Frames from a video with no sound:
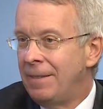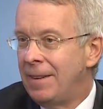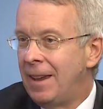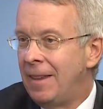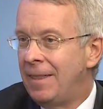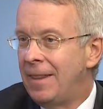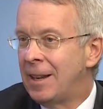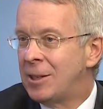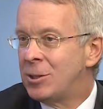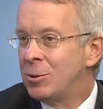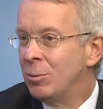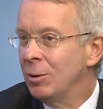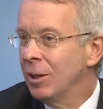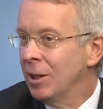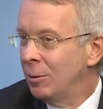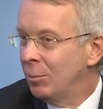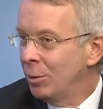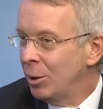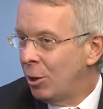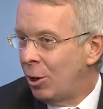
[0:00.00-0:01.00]
And that's
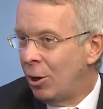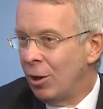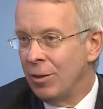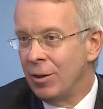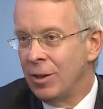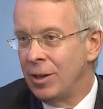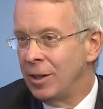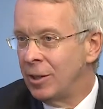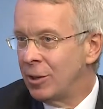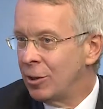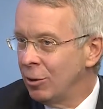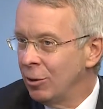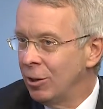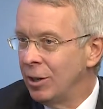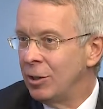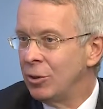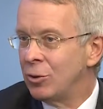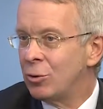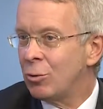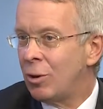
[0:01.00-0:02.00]
really what all the
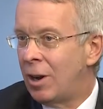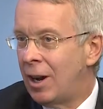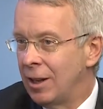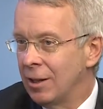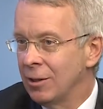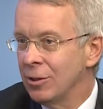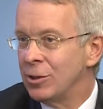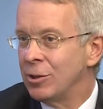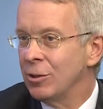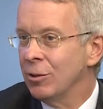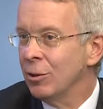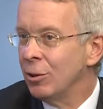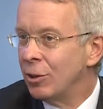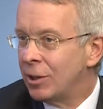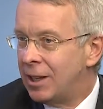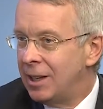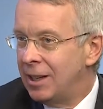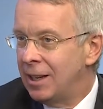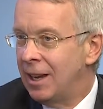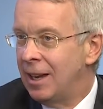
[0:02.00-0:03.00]
current trials are
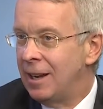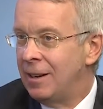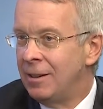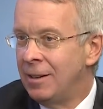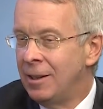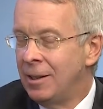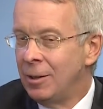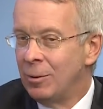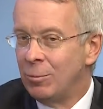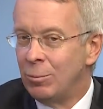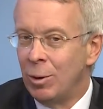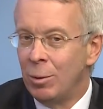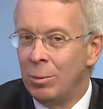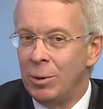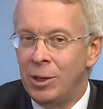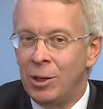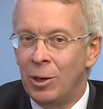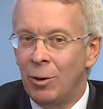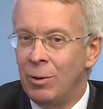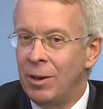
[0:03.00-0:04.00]
looking at, where
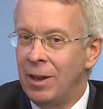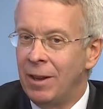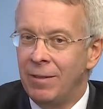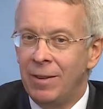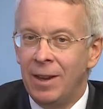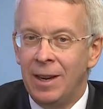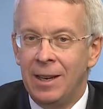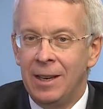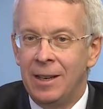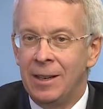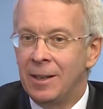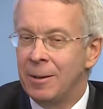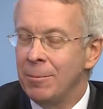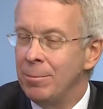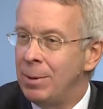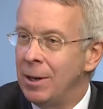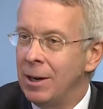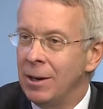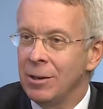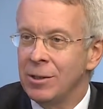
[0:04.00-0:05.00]
we don't have any
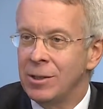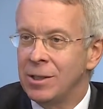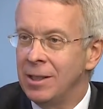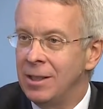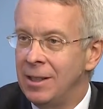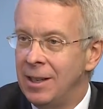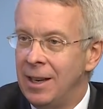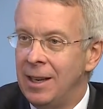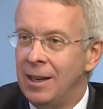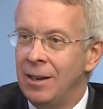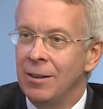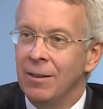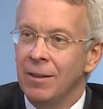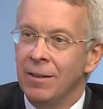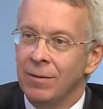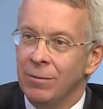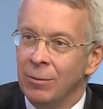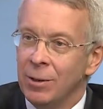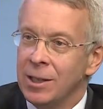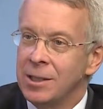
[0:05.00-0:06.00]
comparison data
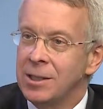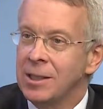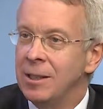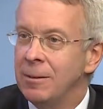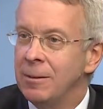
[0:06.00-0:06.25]
of risk